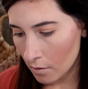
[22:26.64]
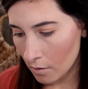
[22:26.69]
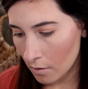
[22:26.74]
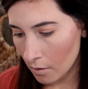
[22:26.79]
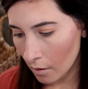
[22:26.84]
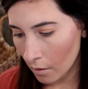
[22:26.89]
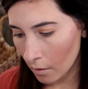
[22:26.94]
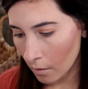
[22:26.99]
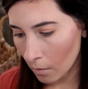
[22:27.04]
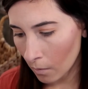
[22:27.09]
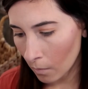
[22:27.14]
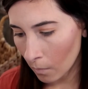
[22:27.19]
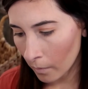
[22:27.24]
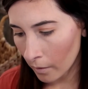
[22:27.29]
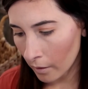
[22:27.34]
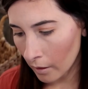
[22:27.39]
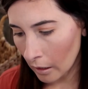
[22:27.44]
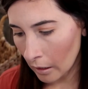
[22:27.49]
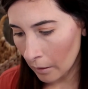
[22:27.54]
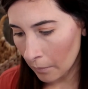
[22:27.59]
So
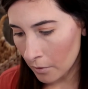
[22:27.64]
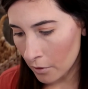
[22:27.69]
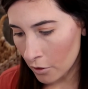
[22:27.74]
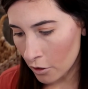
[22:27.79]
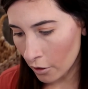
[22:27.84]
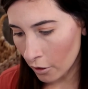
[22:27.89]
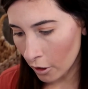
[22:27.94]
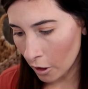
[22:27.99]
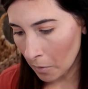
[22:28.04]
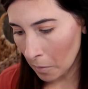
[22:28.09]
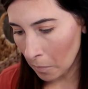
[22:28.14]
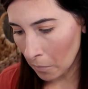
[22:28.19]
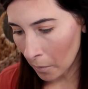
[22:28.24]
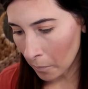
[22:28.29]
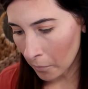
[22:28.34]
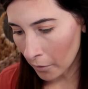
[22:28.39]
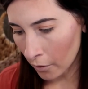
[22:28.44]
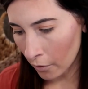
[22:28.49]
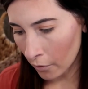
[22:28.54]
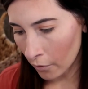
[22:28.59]
when I was younger, my mom
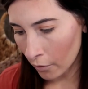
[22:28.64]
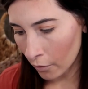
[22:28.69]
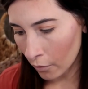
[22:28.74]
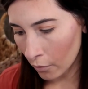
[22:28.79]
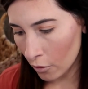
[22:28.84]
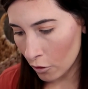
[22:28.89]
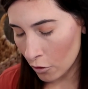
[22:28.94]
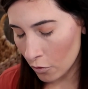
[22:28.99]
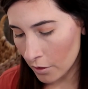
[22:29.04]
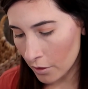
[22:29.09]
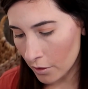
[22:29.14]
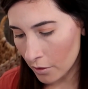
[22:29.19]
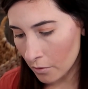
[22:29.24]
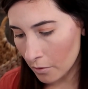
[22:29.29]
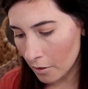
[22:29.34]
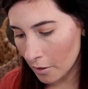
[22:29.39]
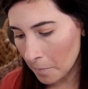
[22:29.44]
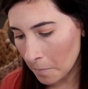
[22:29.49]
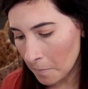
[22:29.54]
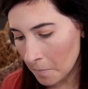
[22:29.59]
would go to the grocery
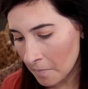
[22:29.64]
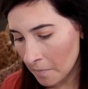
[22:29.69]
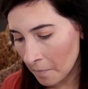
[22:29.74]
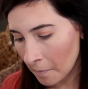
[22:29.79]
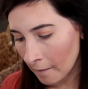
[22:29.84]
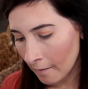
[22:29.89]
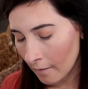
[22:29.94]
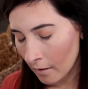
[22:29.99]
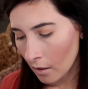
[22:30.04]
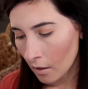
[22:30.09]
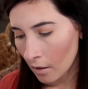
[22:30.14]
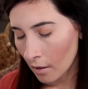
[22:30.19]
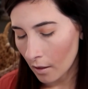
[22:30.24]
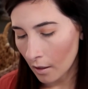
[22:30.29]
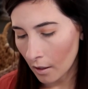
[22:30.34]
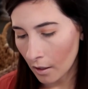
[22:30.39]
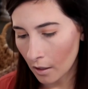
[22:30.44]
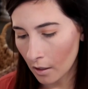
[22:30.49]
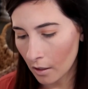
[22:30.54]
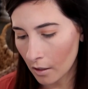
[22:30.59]
store,
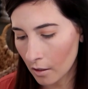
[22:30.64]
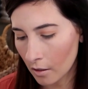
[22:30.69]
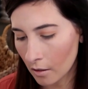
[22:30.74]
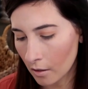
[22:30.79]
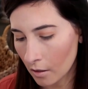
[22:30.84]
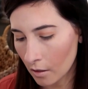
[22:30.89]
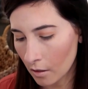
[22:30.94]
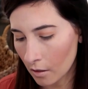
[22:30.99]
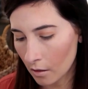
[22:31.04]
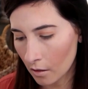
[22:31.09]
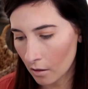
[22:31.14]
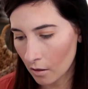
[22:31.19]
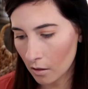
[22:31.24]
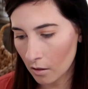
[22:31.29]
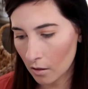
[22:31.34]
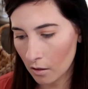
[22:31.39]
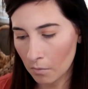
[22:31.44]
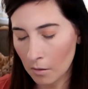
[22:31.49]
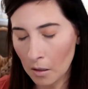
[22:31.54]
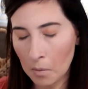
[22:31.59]
and
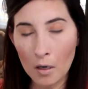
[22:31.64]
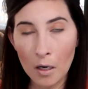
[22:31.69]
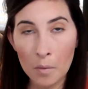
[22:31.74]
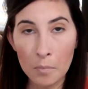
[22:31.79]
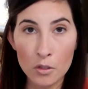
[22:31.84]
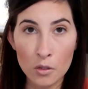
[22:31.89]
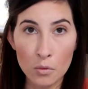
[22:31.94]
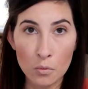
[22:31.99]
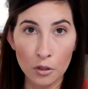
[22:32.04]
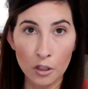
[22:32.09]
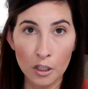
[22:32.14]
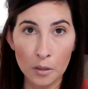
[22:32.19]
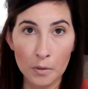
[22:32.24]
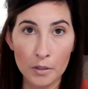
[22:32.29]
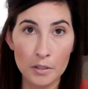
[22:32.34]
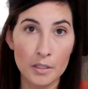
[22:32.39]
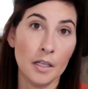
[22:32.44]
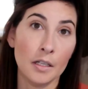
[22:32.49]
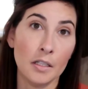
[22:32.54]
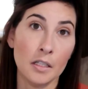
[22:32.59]
my mom is really
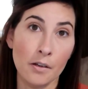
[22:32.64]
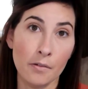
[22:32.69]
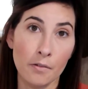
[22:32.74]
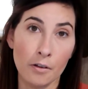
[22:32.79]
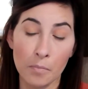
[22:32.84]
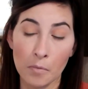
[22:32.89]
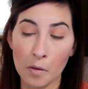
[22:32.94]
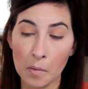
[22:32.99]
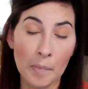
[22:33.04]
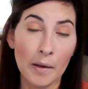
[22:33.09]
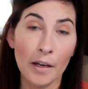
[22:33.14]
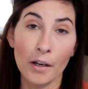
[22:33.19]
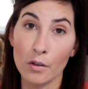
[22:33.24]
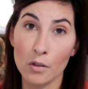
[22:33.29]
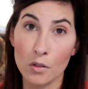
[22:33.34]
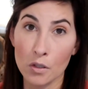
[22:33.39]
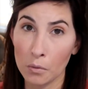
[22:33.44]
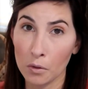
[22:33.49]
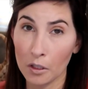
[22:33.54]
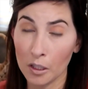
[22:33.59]
protective. I mean, our
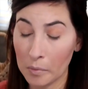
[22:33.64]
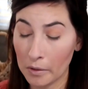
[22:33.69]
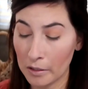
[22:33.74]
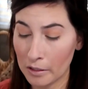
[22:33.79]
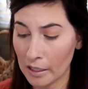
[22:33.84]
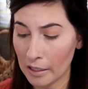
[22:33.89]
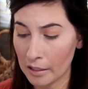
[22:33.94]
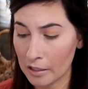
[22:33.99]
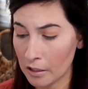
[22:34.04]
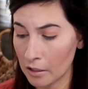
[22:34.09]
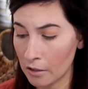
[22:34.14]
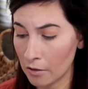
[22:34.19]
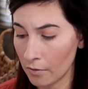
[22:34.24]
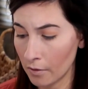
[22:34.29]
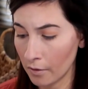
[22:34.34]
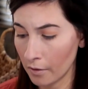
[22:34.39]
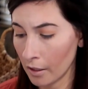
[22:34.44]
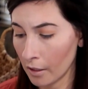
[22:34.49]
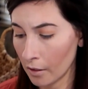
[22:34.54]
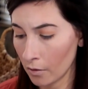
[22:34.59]
parents are really protective
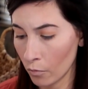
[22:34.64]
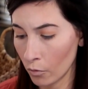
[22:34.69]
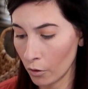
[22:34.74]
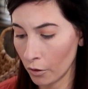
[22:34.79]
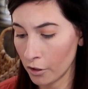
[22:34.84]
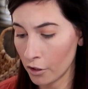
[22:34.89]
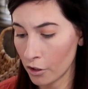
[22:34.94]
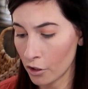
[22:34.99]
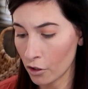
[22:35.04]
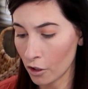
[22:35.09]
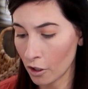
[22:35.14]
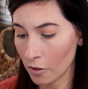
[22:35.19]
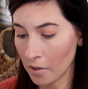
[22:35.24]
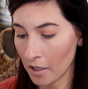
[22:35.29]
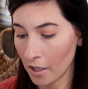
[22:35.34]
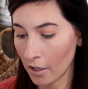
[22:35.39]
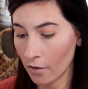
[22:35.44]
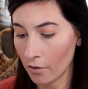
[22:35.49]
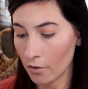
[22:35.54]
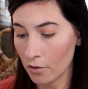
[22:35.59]
and like really stern
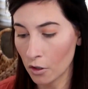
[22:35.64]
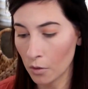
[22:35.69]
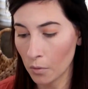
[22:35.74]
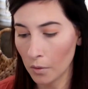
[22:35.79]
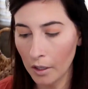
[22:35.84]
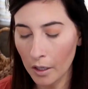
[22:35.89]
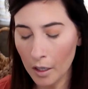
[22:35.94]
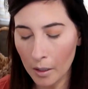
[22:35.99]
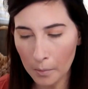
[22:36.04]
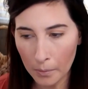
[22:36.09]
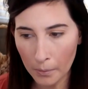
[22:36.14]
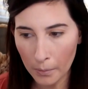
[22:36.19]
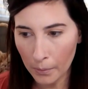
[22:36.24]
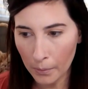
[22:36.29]
parents growing up.